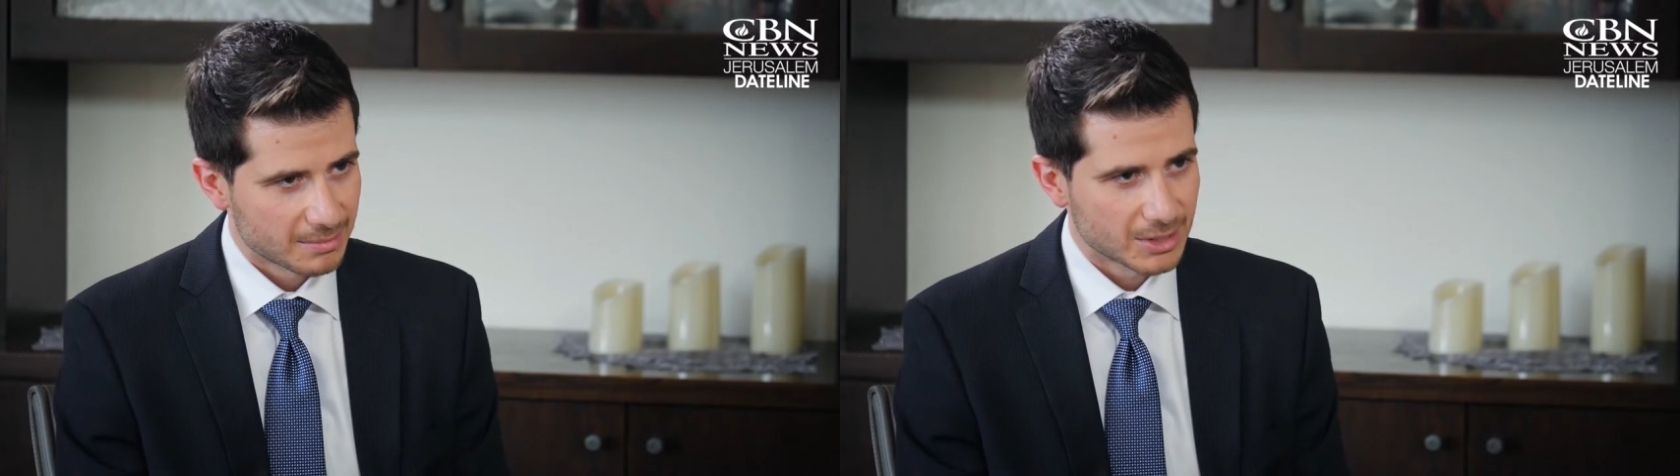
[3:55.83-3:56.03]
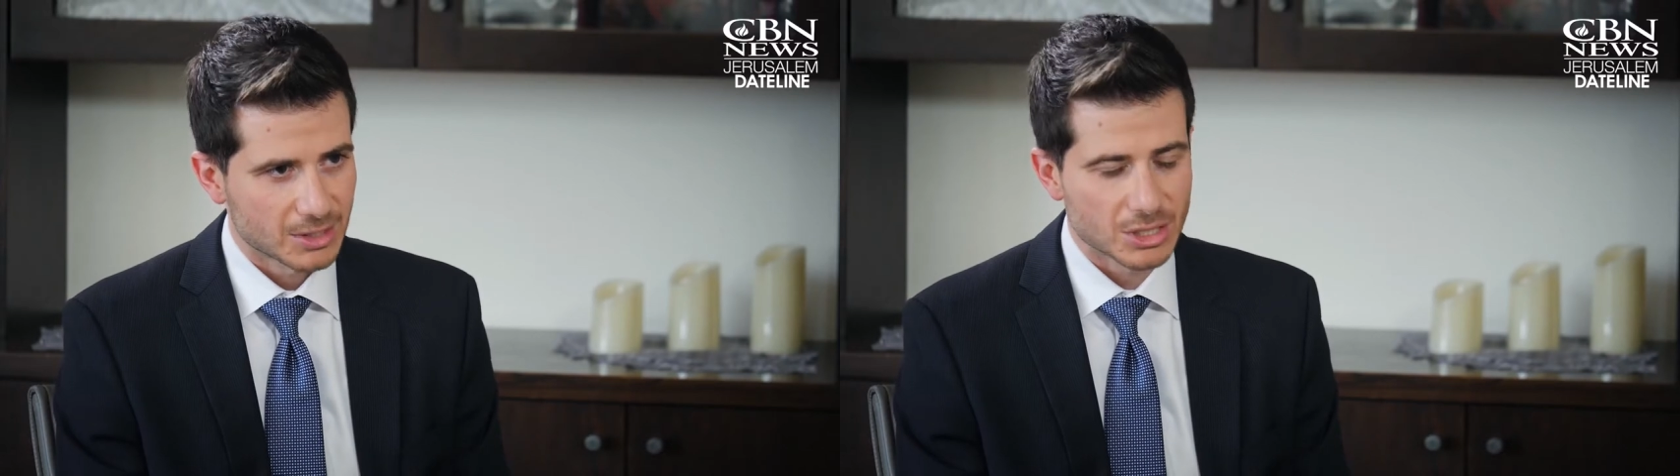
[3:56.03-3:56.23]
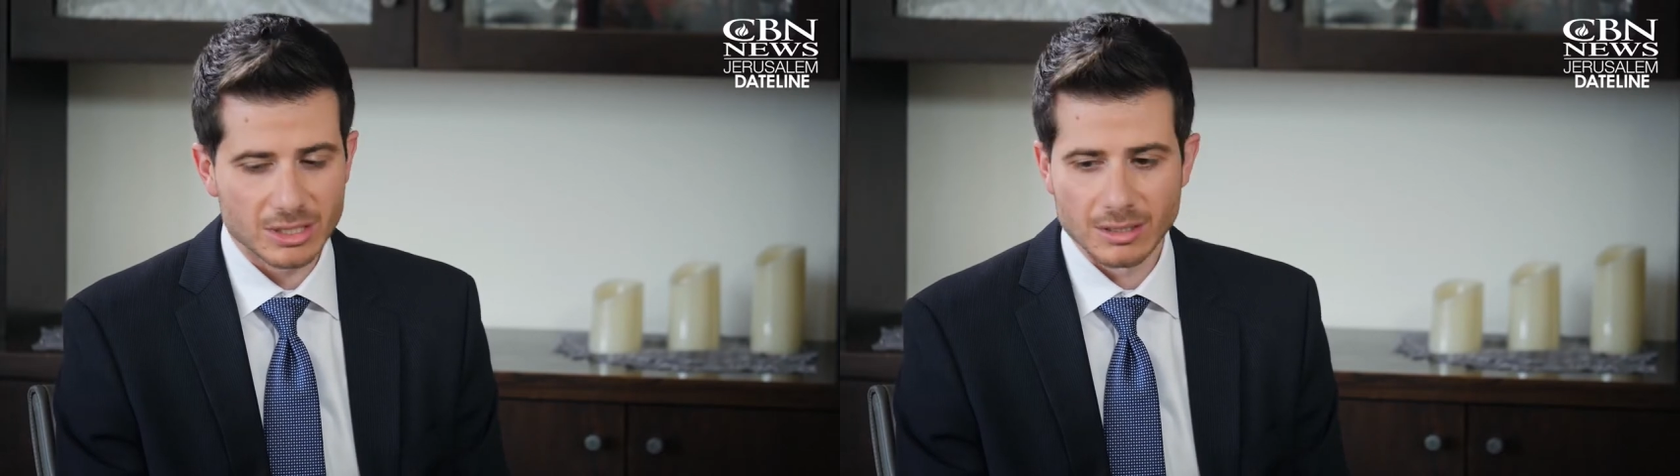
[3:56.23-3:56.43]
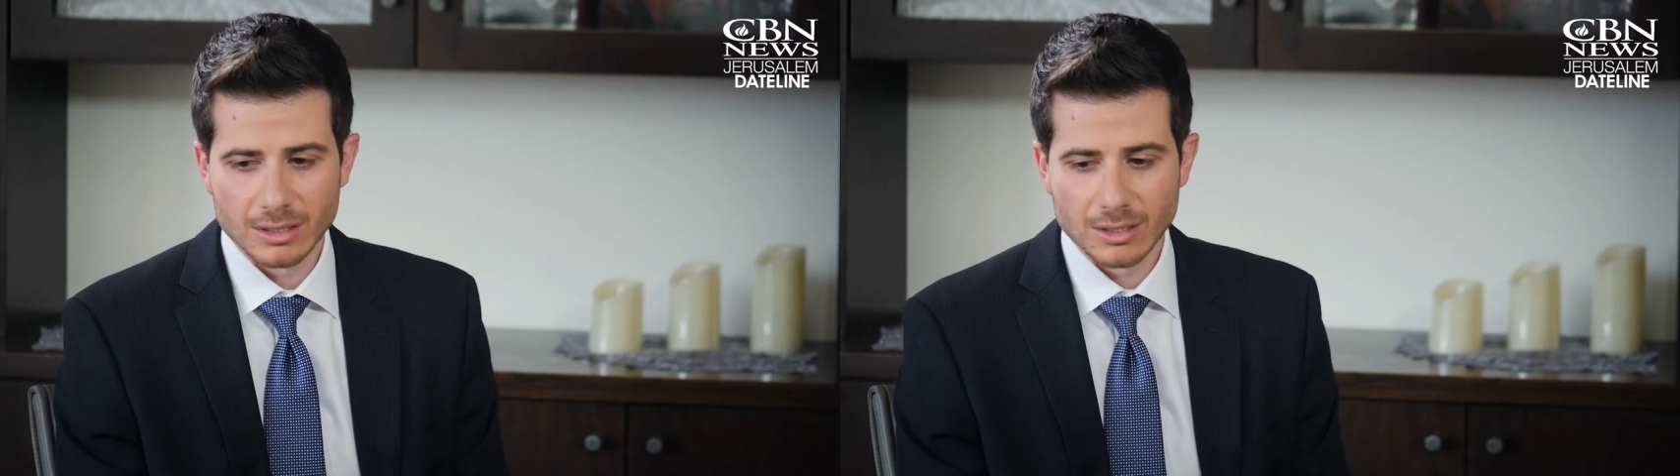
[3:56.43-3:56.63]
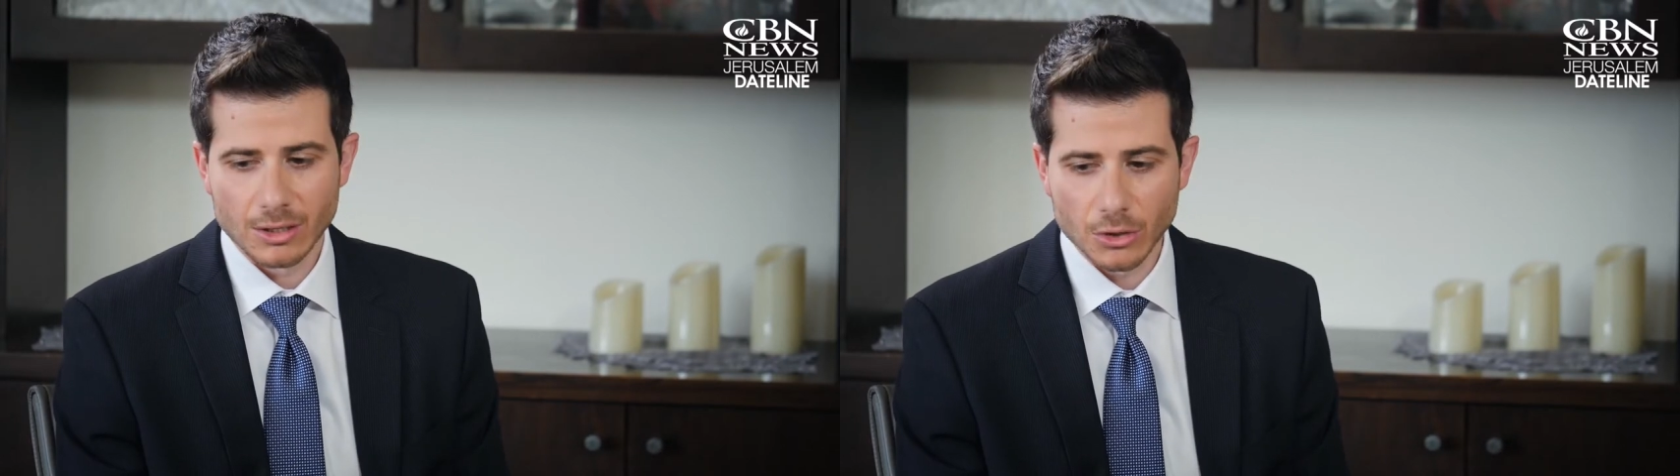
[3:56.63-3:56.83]
because
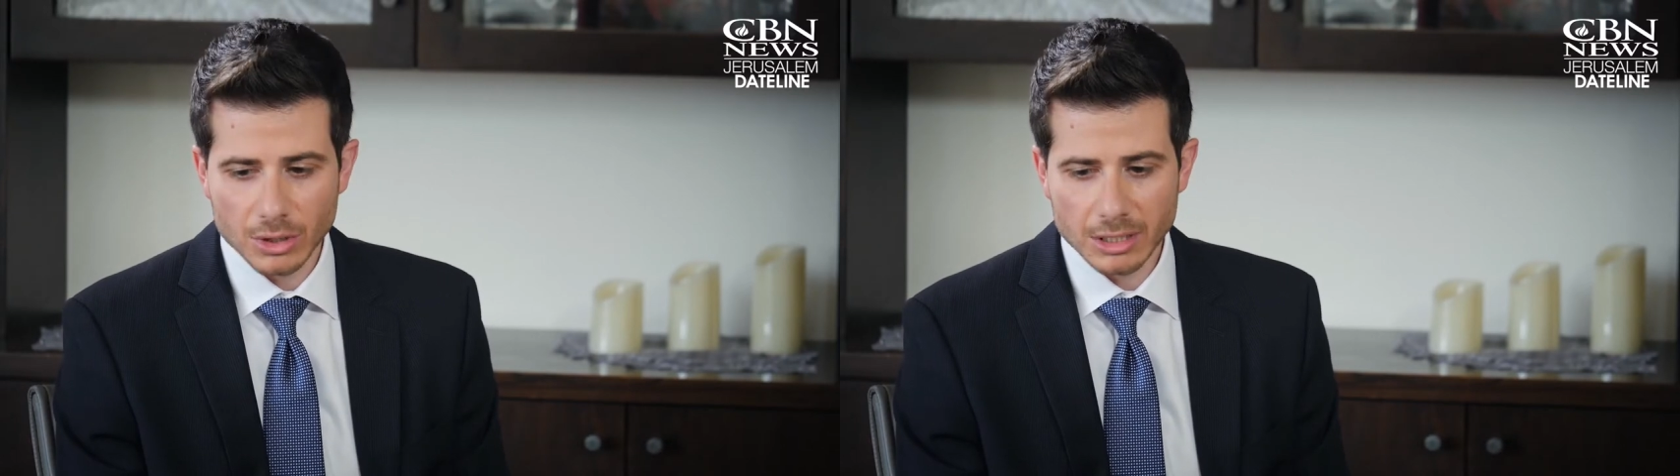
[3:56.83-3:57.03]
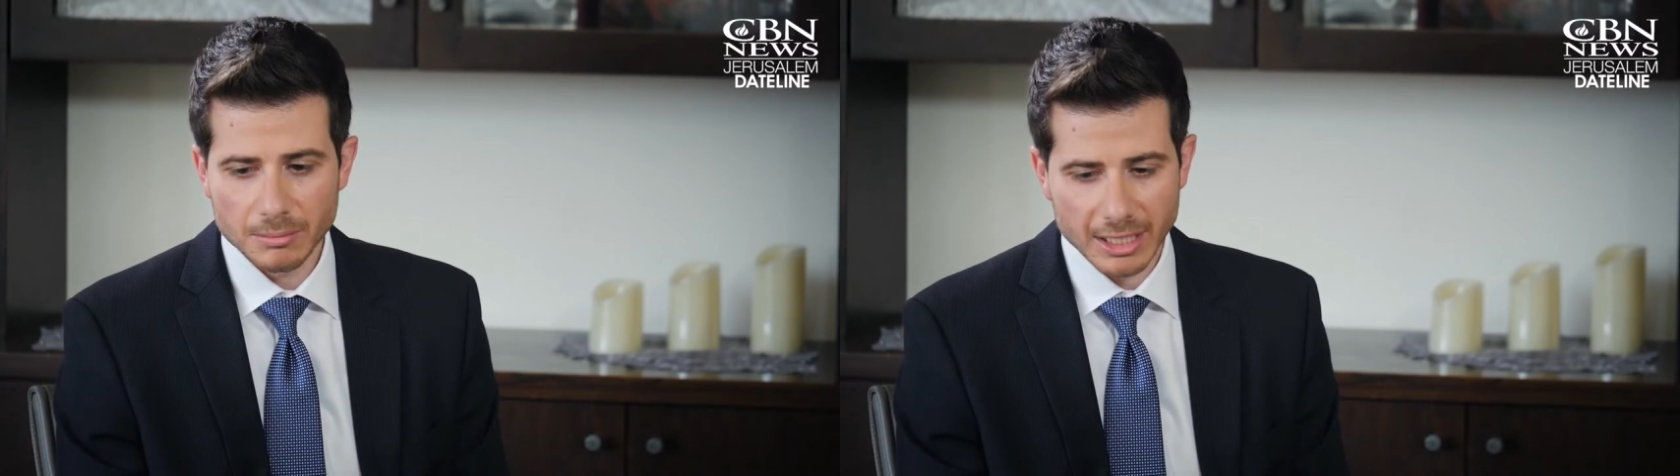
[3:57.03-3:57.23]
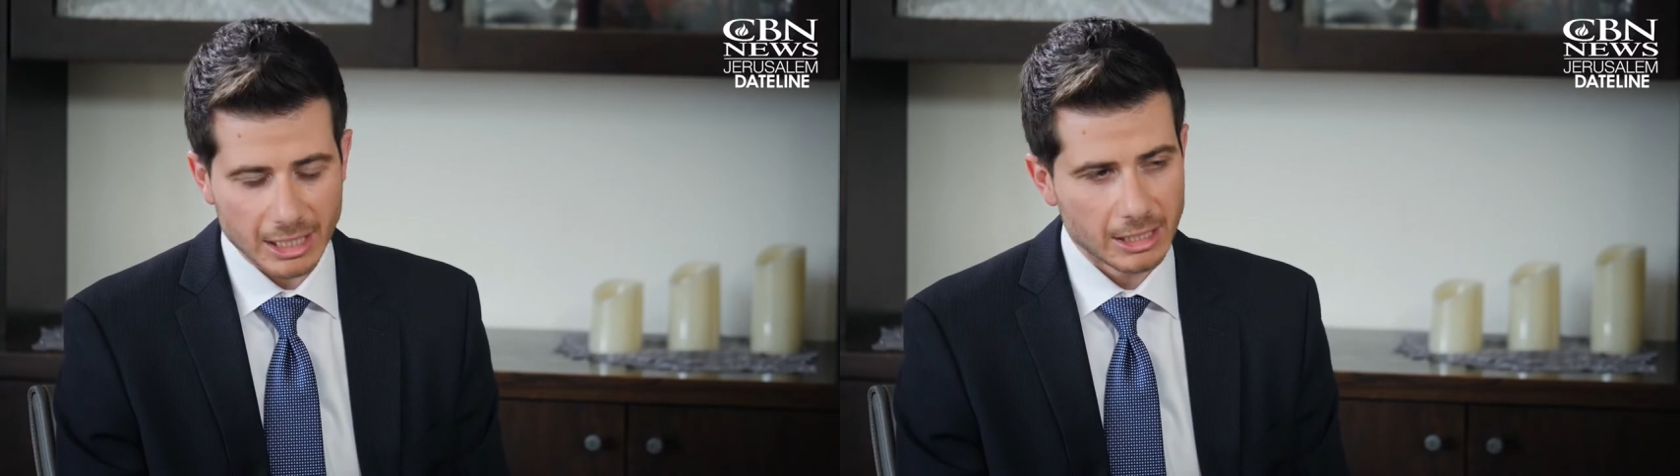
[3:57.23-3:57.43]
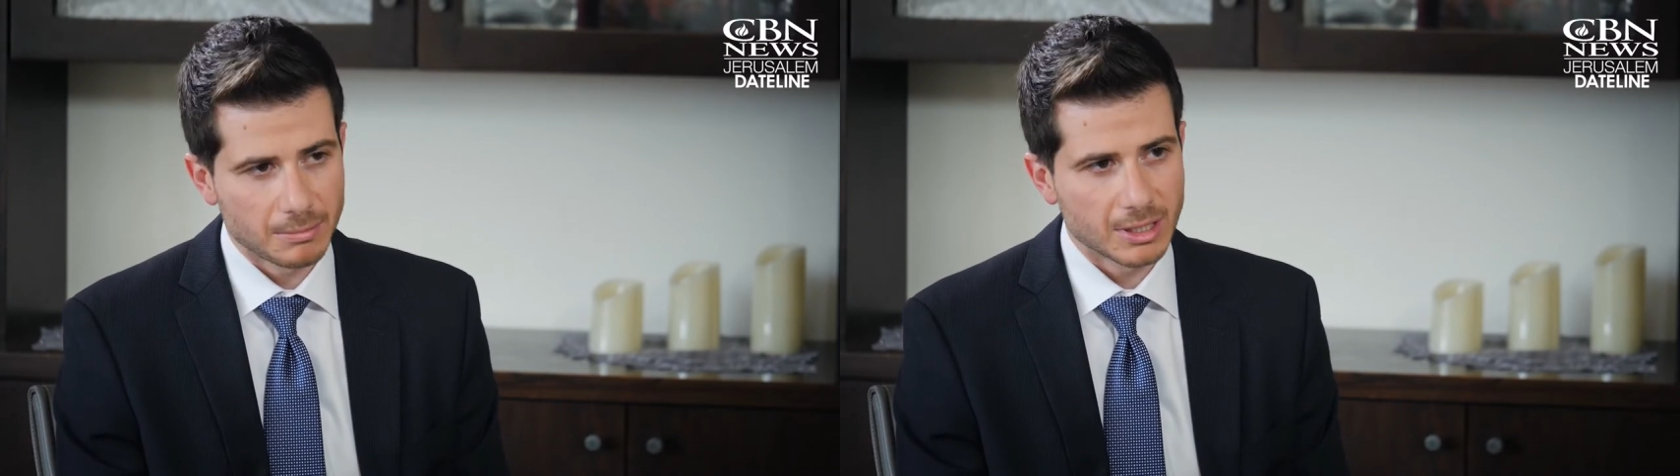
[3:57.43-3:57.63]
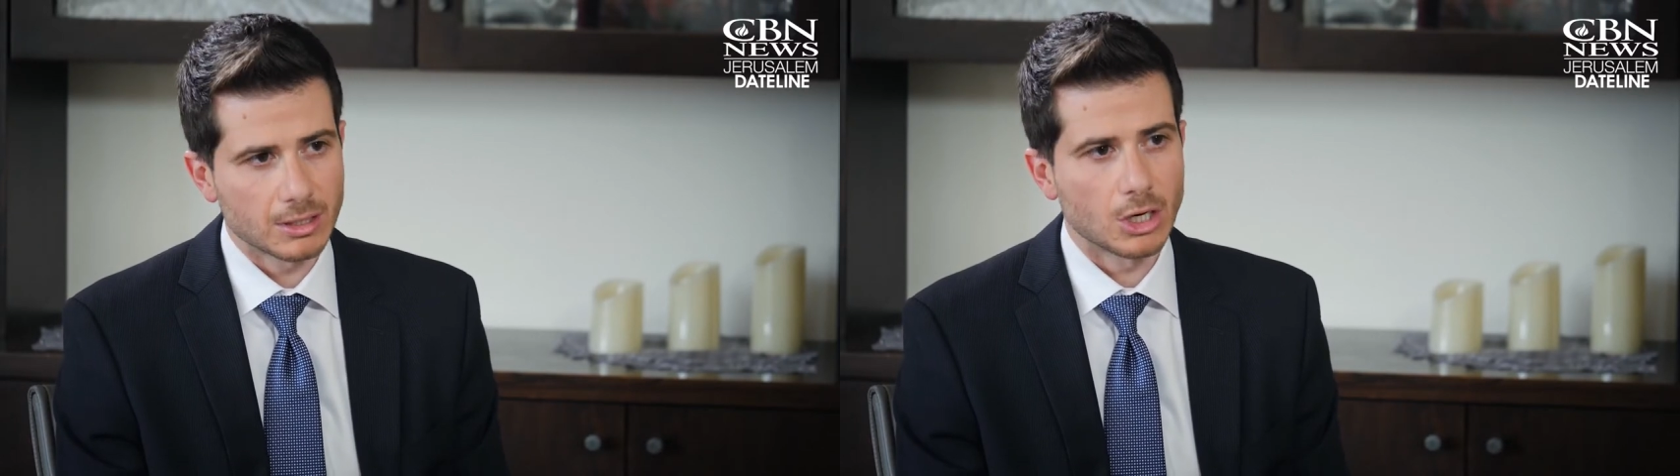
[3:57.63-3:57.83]
only by
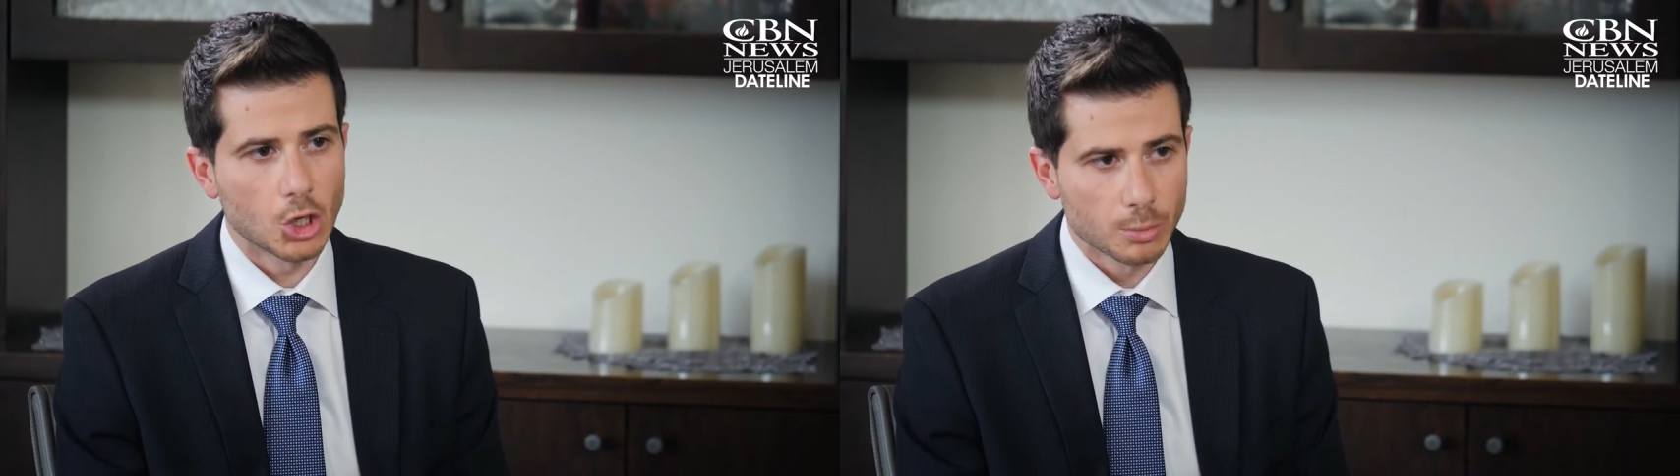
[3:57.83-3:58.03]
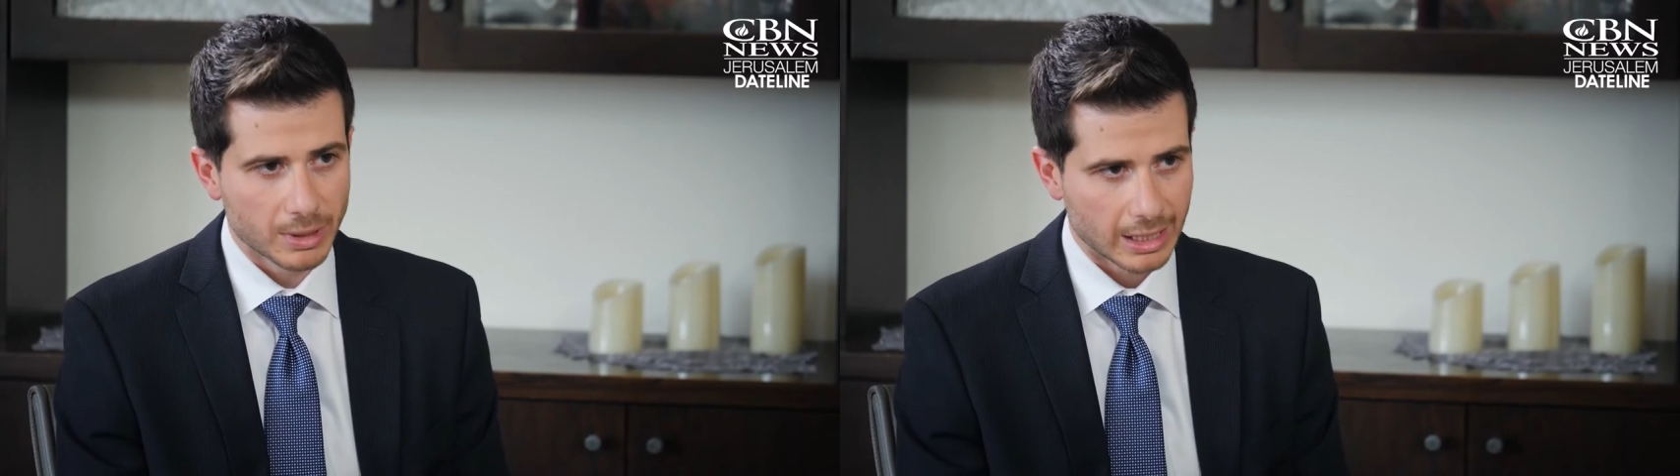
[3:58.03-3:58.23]
keeping hope